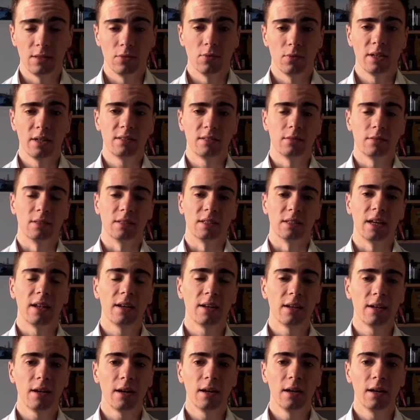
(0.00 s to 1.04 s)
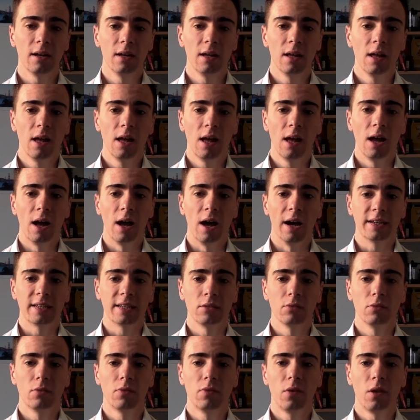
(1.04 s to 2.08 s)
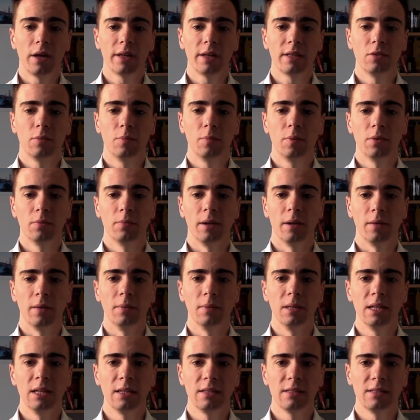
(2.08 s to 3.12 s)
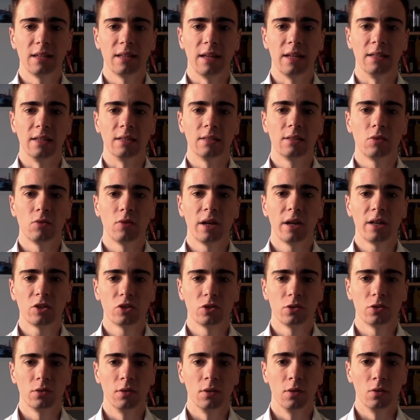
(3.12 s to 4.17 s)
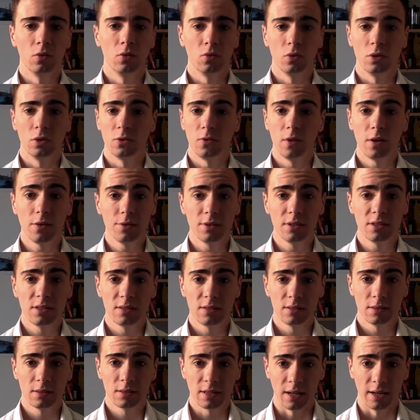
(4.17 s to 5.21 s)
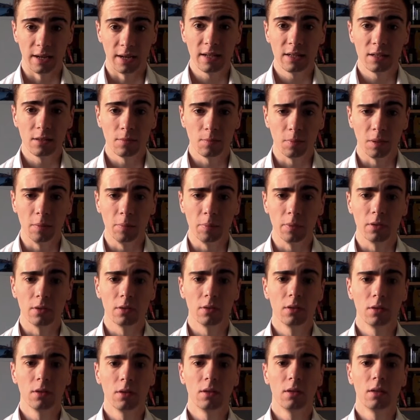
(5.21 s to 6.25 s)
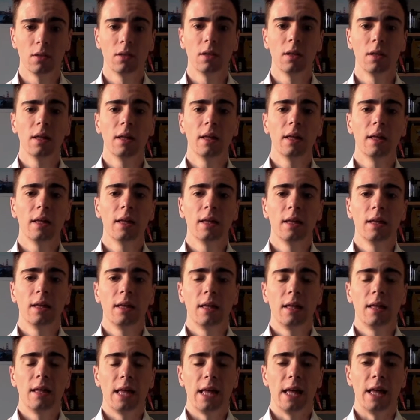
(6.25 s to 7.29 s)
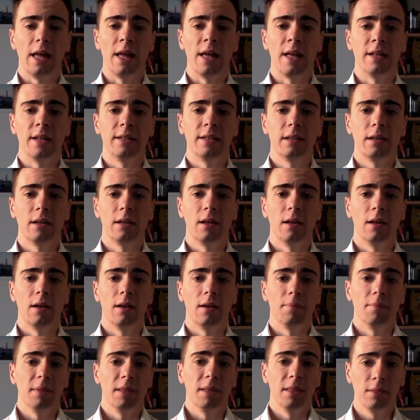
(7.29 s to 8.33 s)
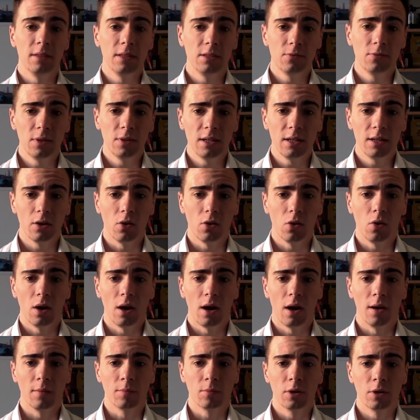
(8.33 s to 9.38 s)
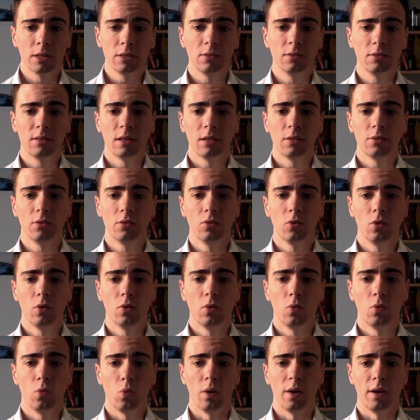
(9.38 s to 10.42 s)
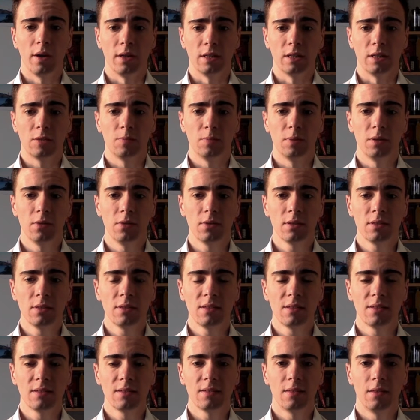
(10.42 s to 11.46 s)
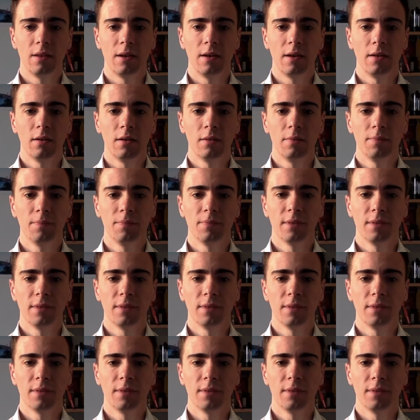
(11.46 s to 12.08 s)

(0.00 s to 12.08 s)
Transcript: in Western Canada, I can reflect upon my meetings and interaction with various Canadian people. And in this video, I'm going to tell you what I experienced there